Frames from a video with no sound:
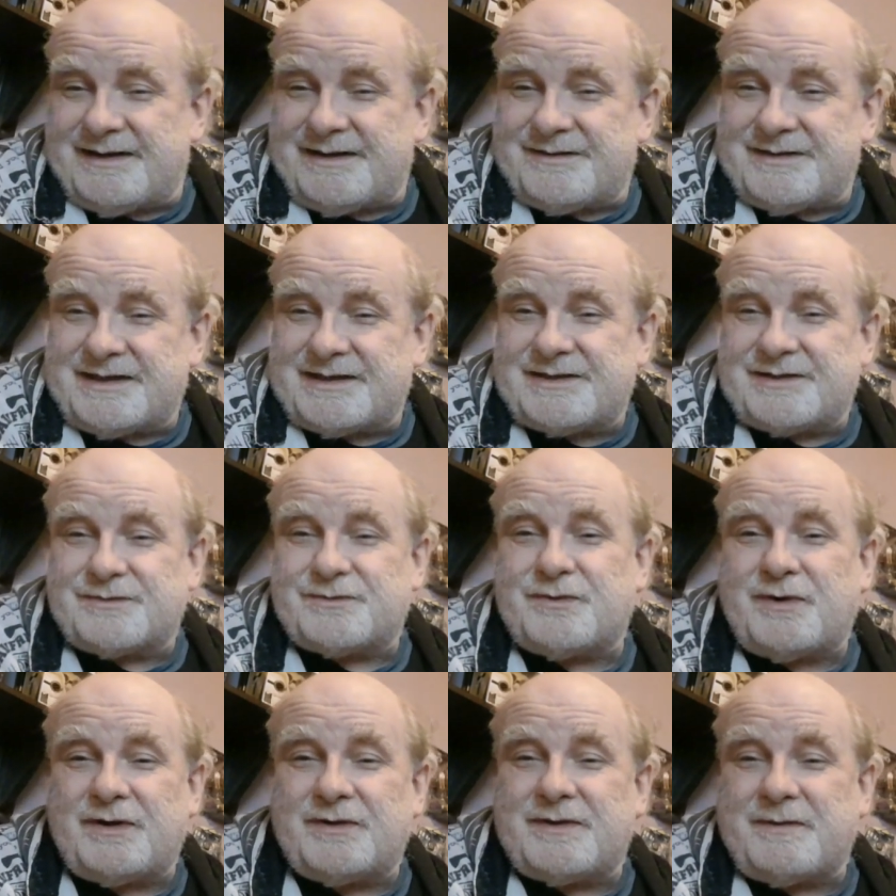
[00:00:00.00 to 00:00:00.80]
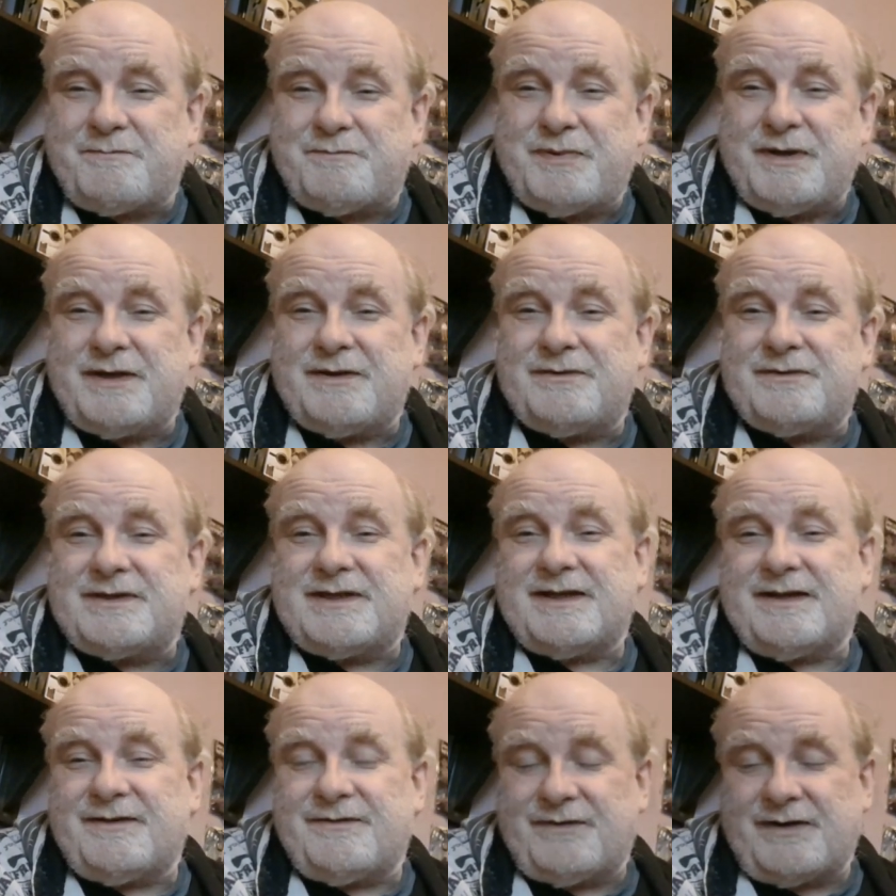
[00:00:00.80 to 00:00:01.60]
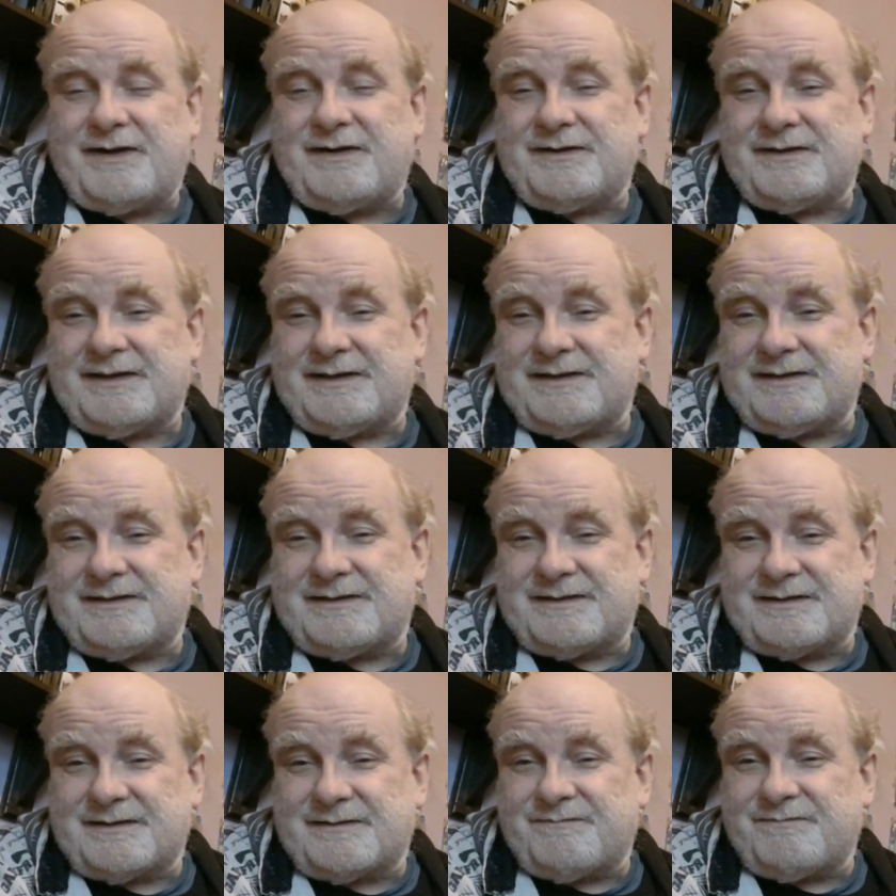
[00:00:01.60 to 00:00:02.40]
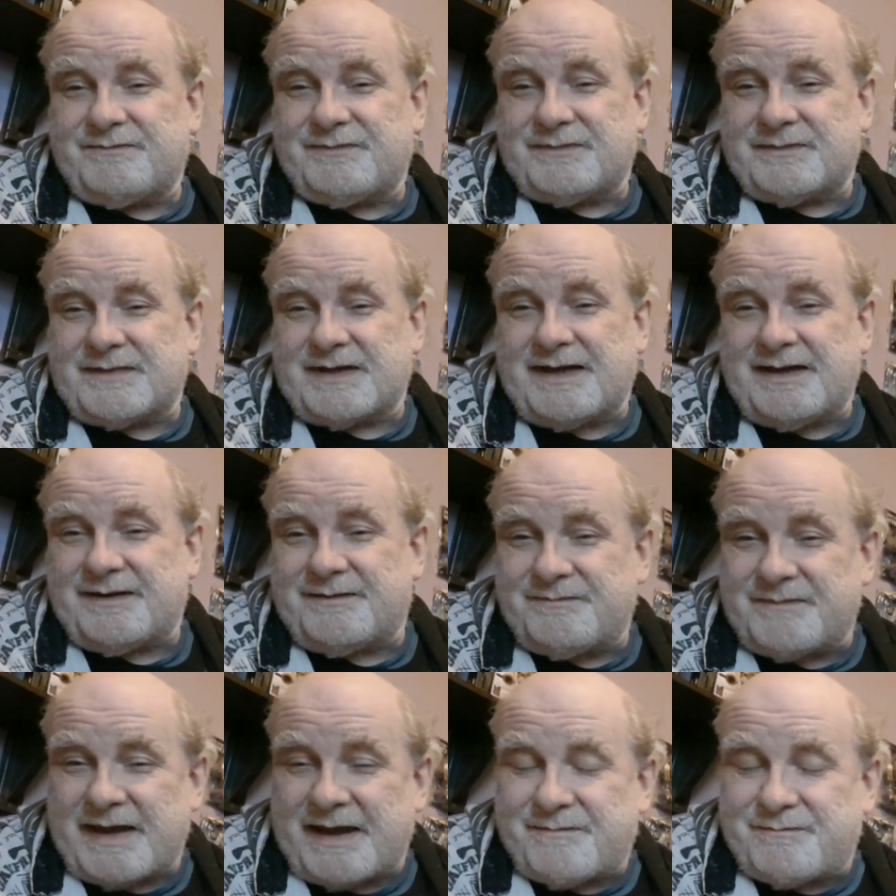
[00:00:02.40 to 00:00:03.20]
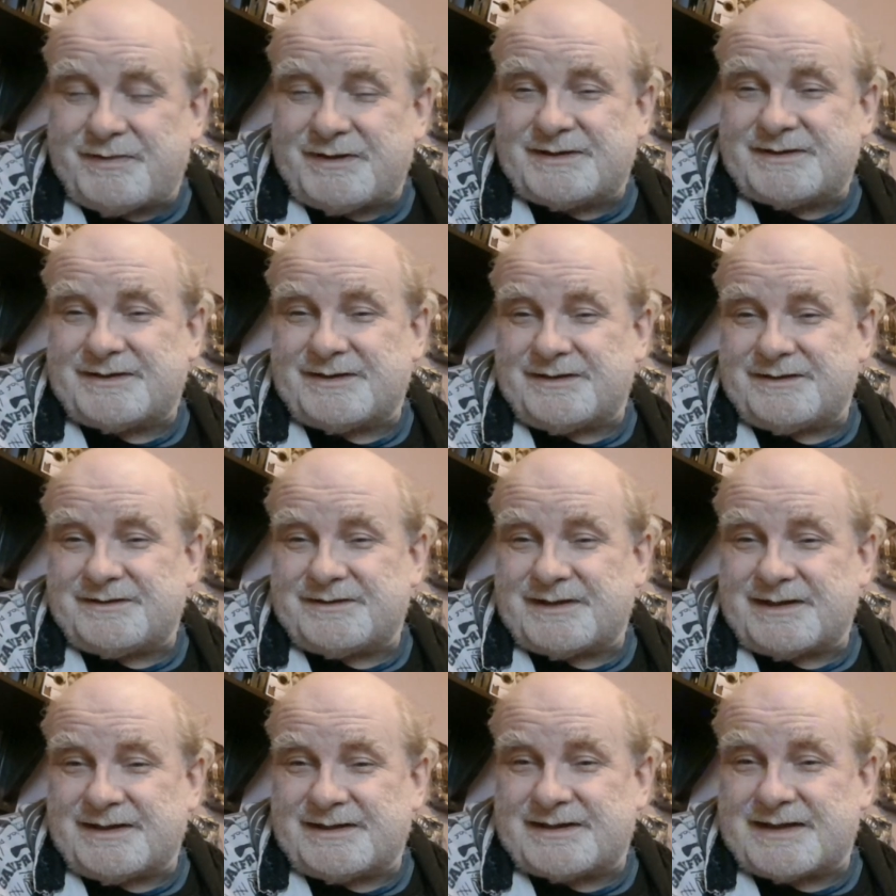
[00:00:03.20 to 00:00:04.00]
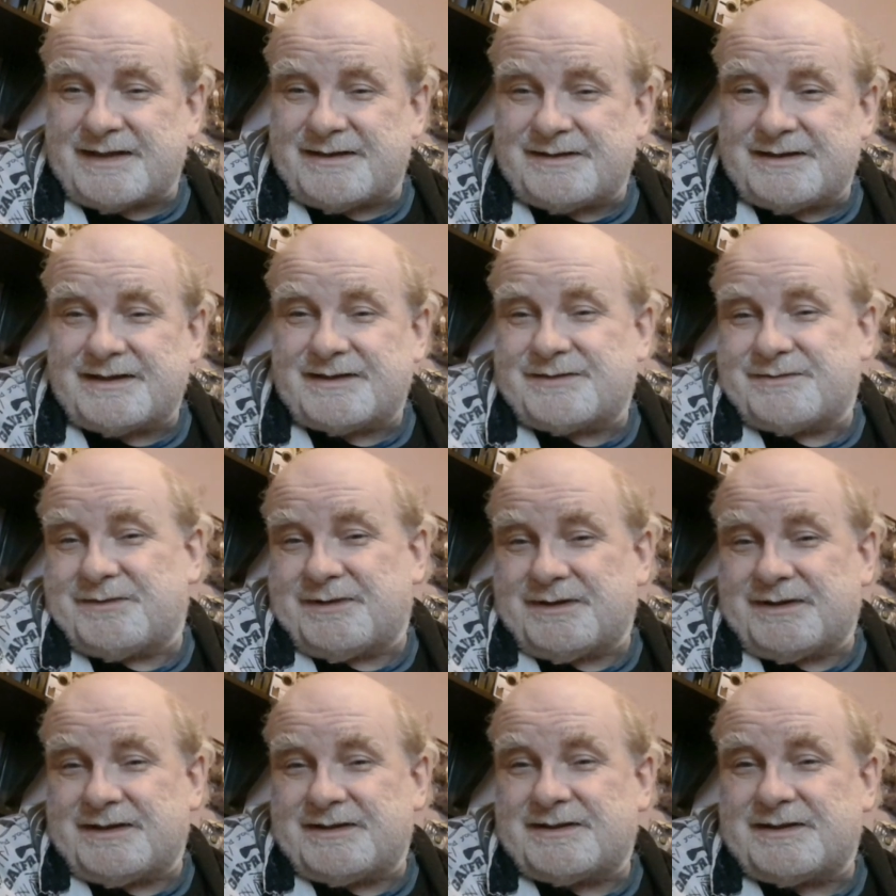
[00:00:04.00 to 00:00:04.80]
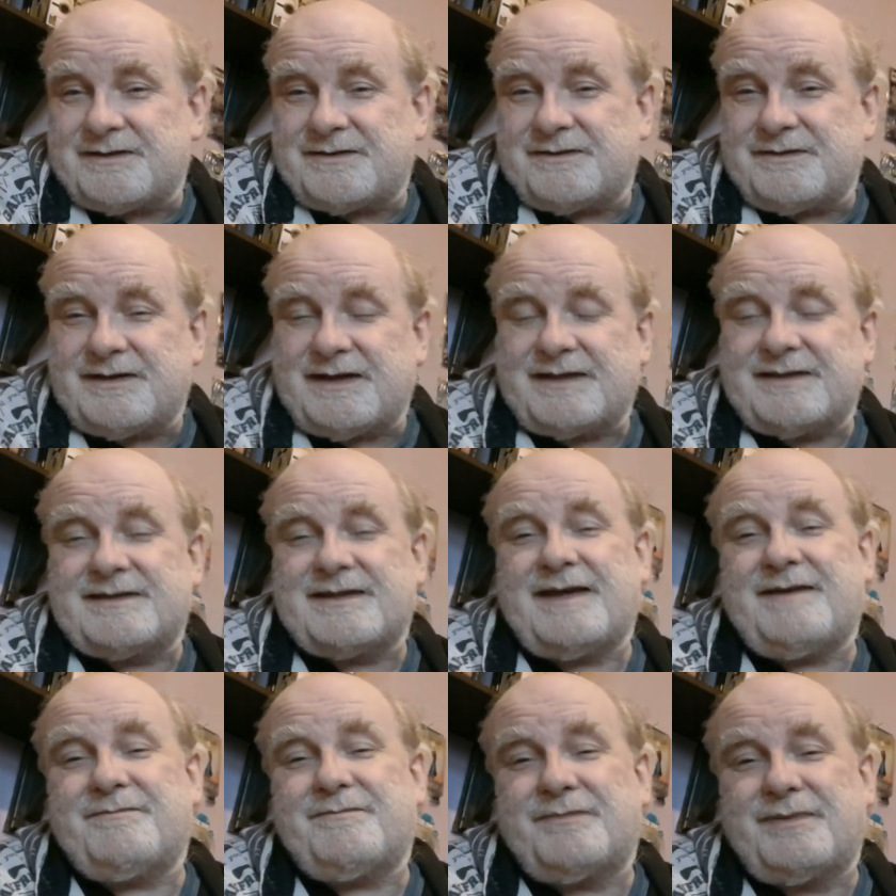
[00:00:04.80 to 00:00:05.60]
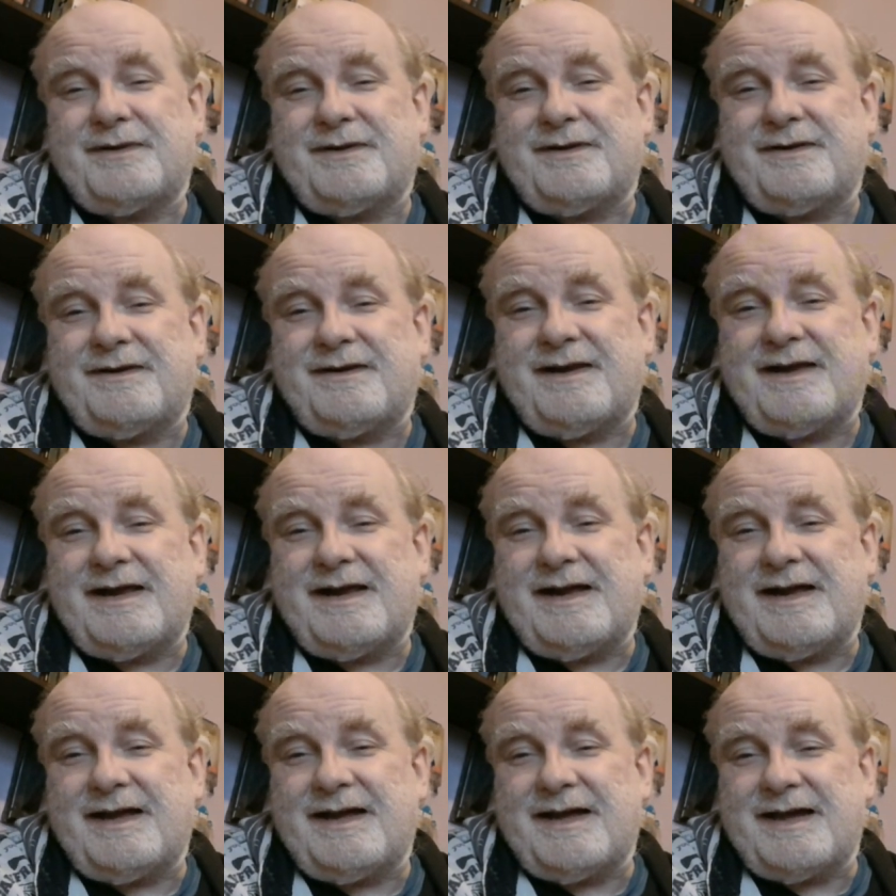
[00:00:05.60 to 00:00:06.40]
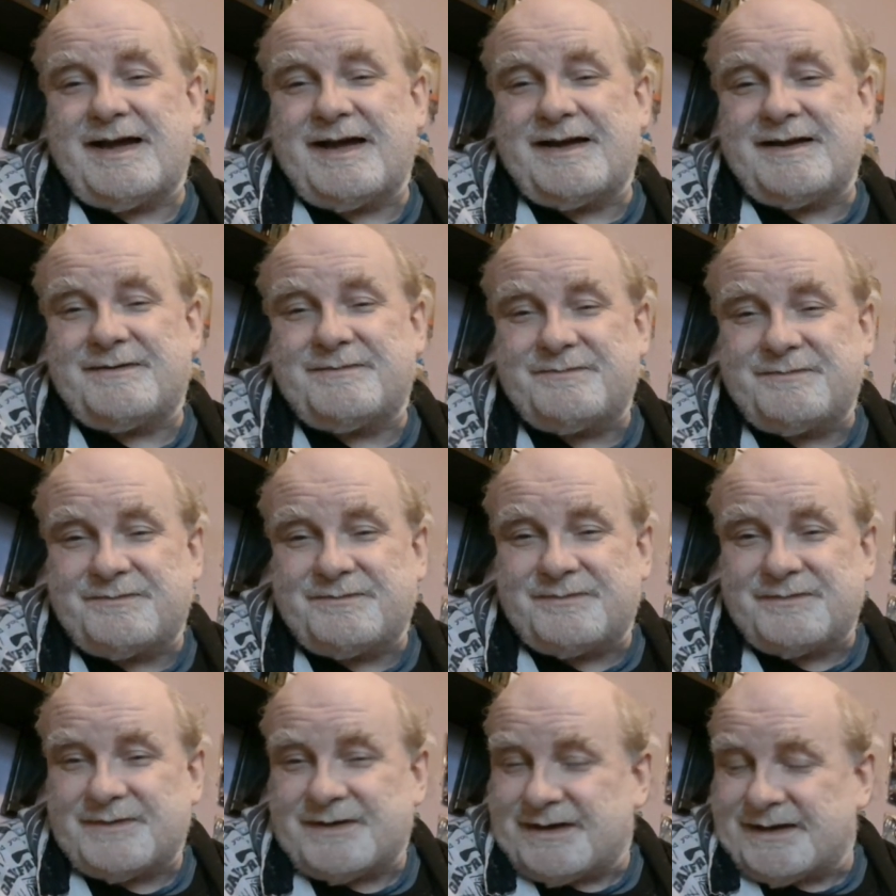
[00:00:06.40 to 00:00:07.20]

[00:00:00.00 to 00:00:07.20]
This is what the beauty of all these episodes is, and this one is a good example. And